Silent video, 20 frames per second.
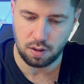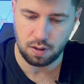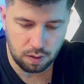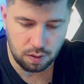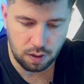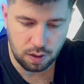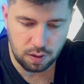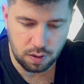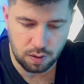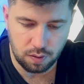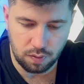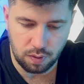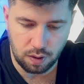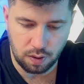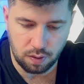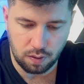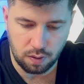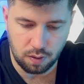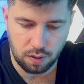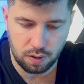Let's
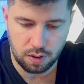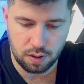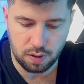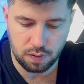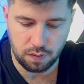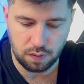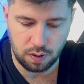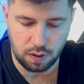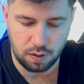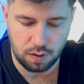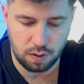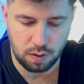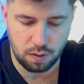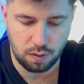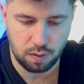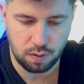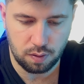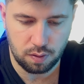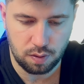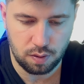record the
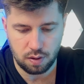video